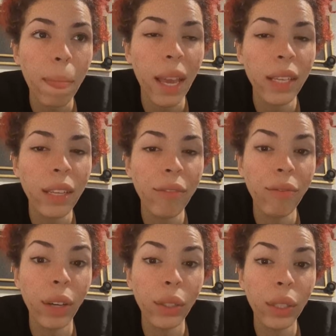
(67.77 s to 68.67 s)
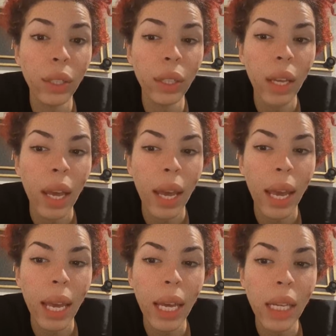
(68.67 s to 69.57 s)
antifungal,
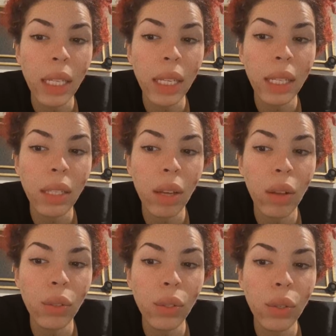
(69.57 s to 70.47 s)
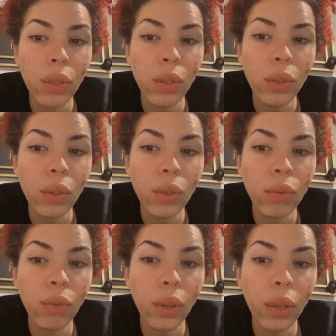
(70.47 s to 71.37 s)
and it's also used
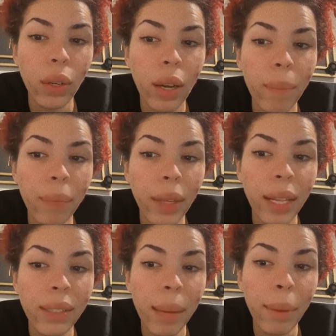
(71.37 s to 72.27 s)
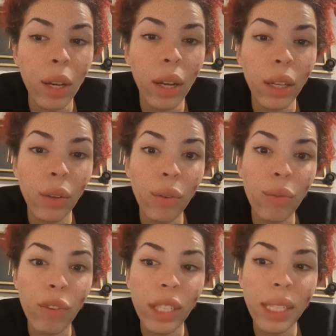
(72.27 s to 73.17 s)
for antibiotic
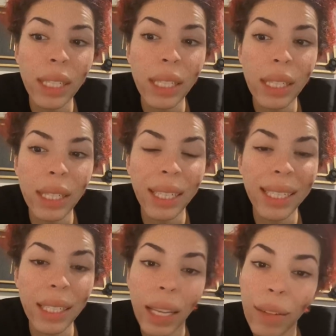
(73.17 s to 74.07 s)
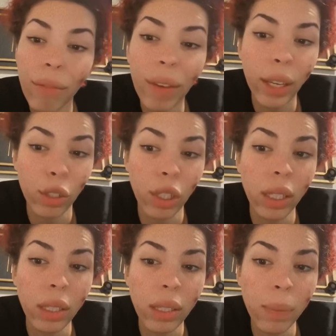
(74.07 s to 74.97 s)
resistant
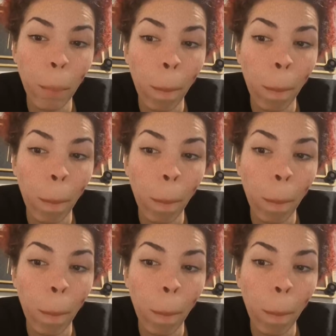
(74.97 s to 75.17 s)
infections.